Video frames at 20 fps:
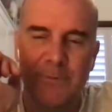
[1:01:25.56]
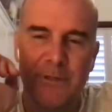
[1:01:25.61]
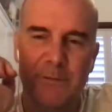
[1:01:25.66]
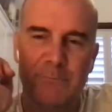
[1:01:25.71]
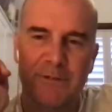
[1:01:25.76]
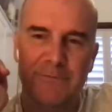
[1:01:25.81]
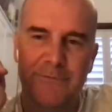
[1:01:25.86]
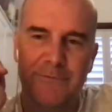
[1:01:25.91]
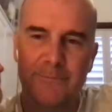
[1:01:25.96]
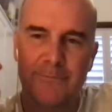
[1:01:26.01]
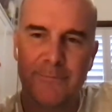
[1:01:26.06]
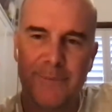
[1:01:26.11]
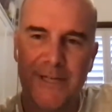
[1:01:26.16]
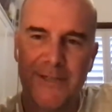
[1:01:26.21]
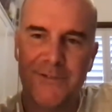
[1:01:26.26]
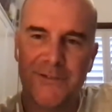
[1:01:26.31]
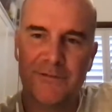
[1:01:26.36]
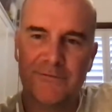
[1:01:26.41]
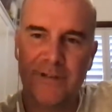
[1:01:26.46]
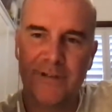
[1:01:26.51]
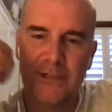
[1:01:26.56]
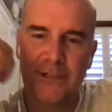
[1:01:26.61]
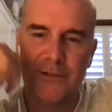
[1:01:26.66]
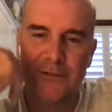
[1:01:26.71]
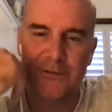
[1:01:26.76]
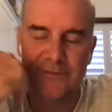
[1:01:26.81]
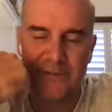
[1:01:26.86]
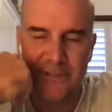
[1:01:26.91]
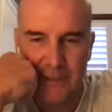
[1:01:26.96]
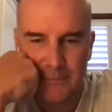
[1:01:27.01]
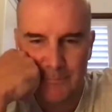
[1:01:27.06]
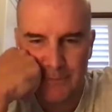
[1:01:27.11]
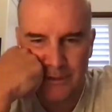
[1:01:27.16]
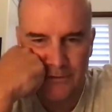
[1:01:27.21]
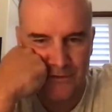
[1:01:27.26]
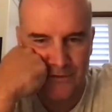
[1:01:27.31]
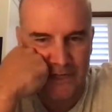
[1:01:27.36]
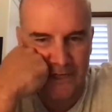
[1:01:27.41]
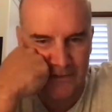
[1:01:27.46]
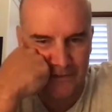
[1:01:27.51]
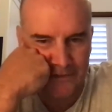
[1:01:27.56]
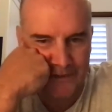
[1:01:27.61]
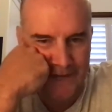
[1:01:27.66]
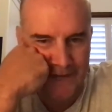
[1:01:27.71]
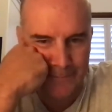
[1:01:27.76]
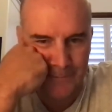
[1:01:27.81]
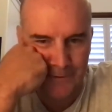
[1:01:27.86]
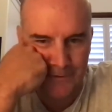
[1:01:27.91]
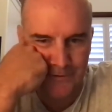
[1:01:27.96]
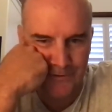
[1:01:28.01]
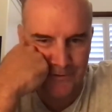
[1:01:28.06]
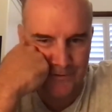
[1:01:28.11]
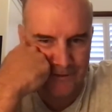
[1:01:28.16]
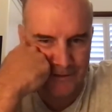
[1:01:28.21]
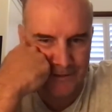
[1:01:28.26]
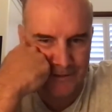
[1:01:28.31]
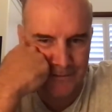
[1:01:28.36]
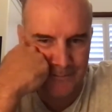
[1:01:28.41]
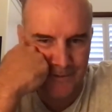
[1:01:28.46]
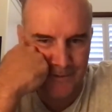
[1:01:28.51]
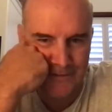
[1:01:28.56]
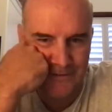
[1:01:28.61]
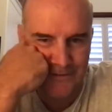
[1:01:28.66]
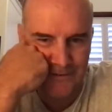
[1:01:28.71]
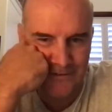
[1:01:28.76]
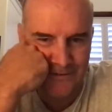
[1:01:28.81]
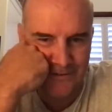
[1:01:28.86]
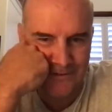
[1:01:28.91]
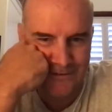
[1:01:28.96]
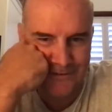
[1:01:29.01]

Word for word: has there been one from bears in Vancouver yet? Because that actually happens on a regular